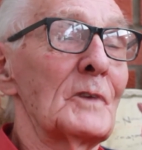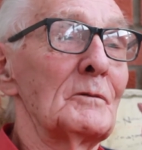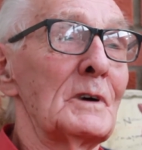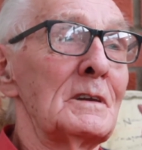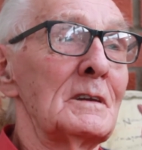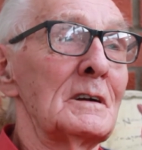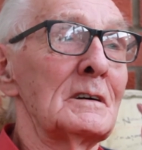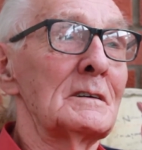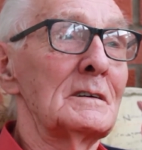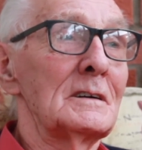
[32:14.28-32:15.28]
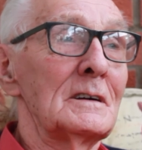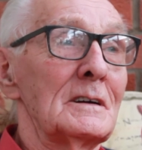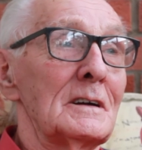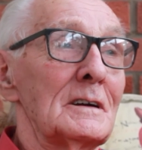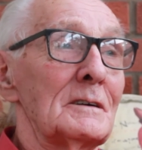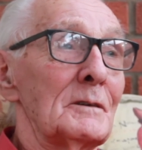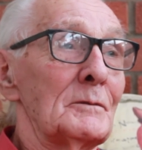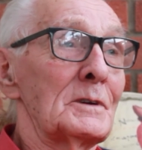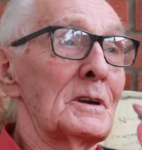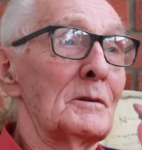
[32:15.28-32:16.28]
when
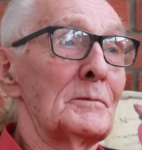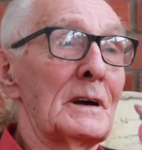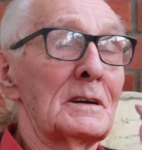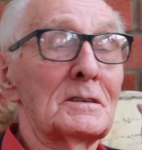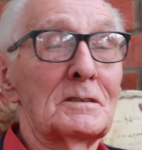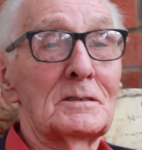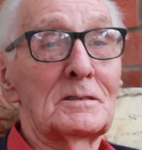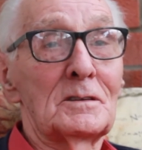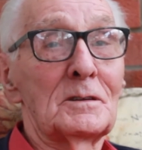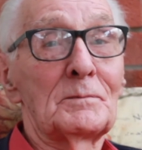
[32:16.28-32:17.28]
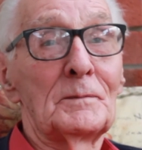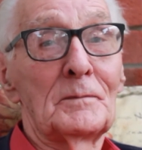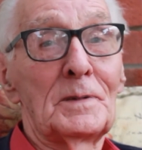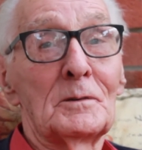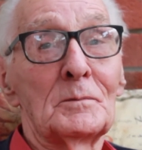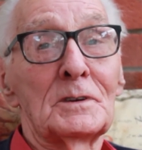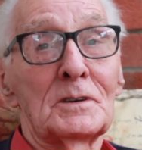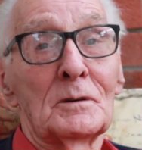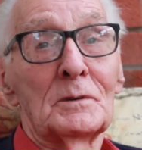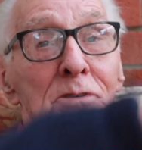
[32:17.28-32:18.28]
we got back to the
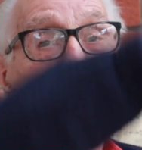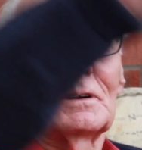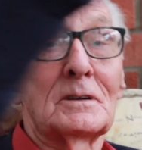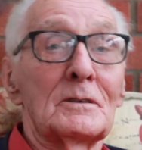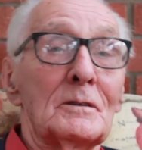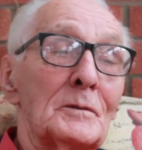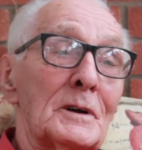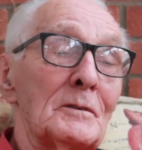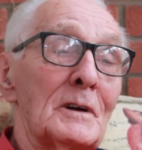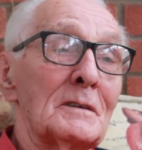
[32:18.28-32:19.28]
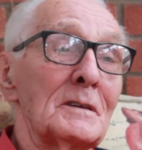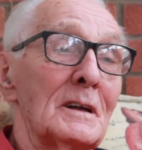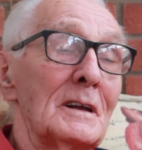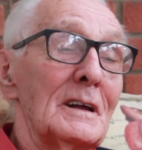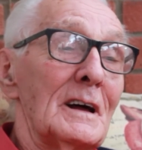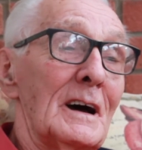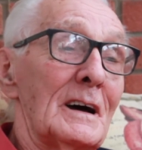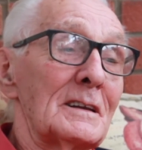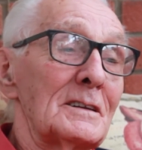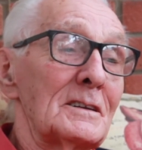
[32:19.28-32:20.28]
pyramids, we circled all the way around,
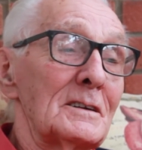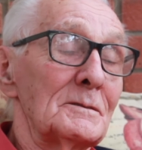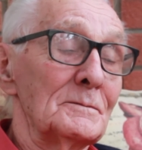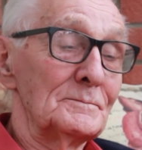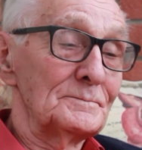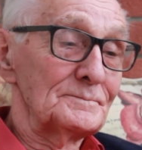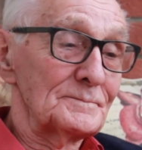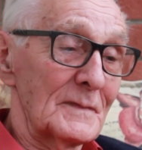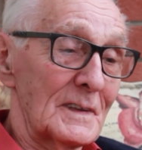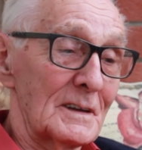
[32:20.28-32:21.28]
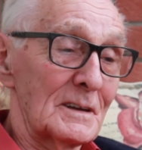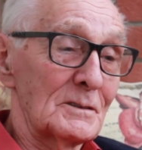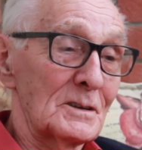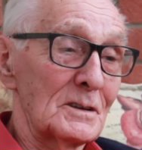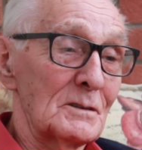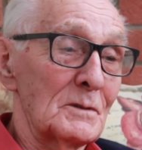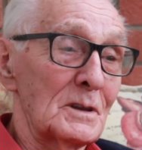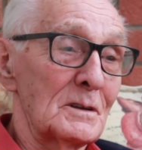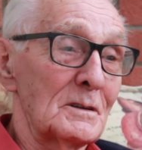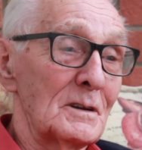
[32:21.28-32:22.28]
and
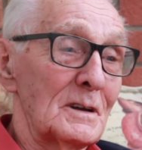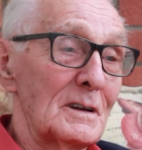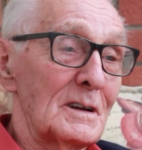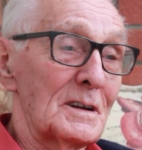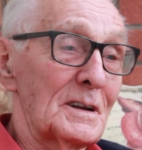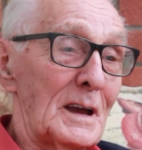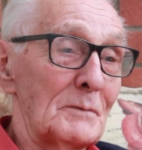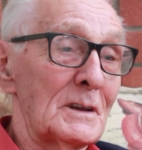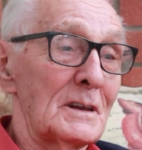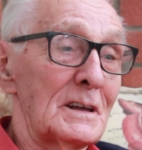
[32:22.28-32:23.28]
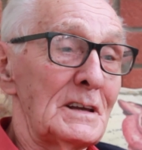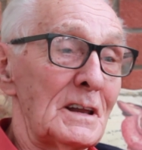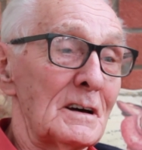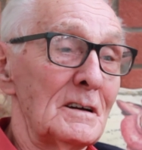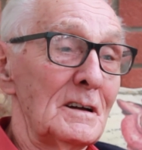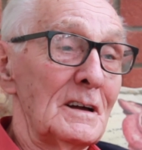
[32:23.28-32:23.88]
the camel leader,